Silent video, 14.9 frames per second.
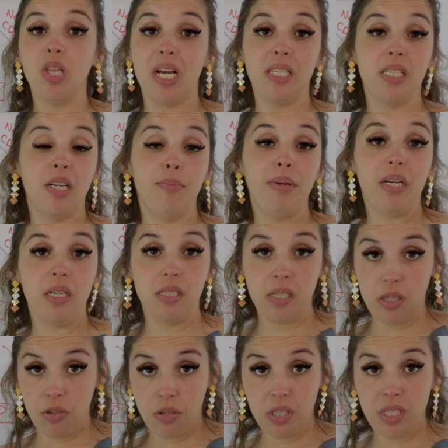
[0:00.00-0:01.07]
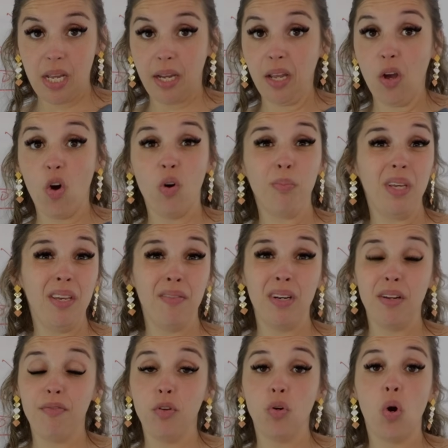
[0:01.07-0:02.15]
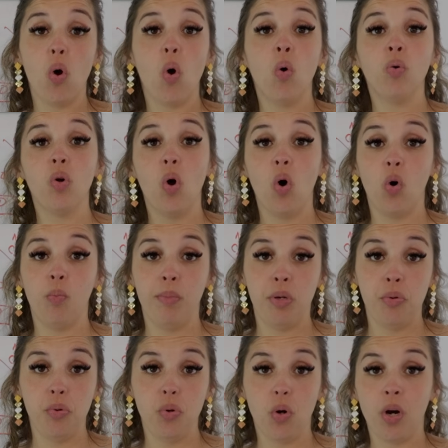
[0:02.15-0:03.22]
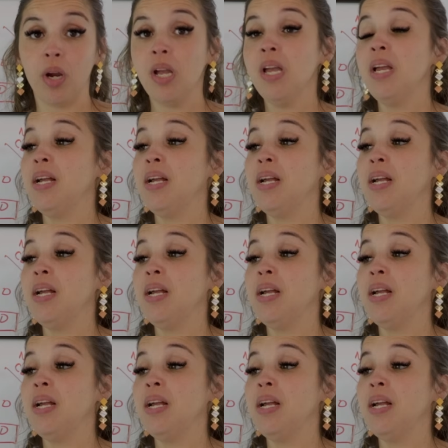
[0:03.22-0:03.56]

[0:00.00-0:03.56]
that's going to be considered a second home even if you don't own a home in New York.